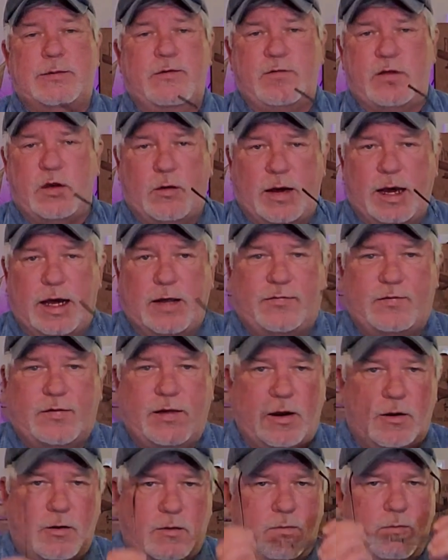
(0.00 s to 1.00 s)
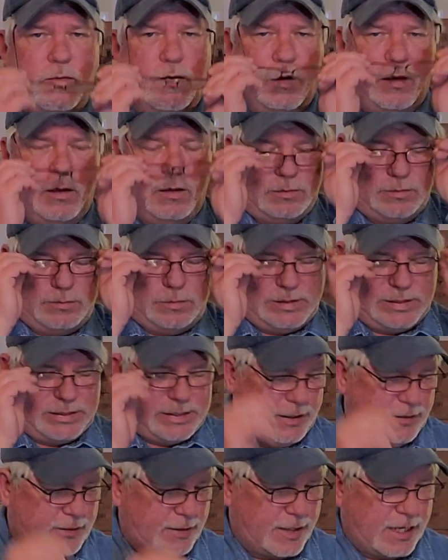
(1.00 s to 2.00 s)
of you out there will
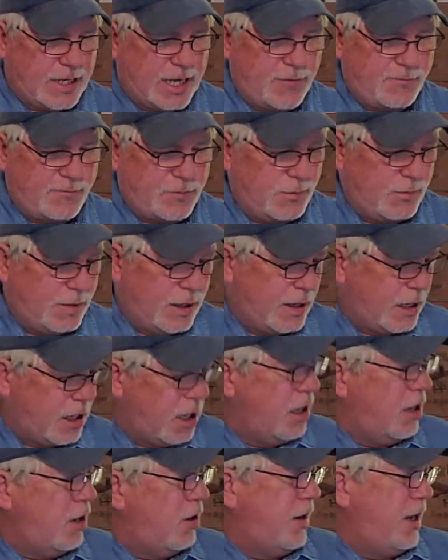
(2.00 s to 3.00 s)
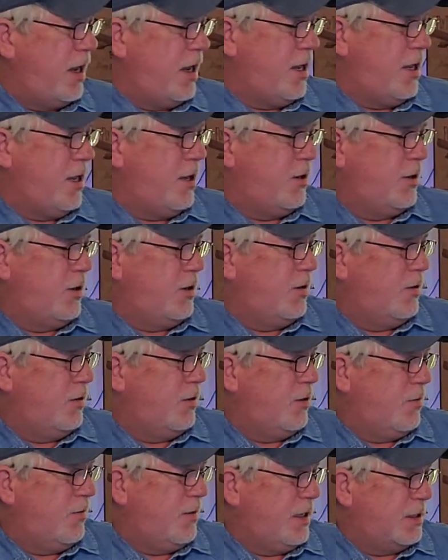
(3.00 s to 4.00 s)
see the cover and like, oh yeah, you don't
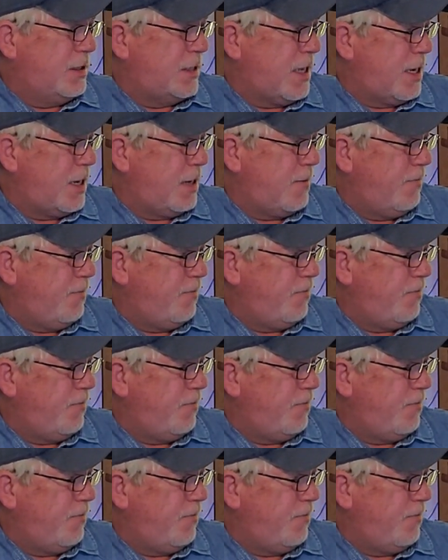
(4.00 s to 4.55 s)
know about that?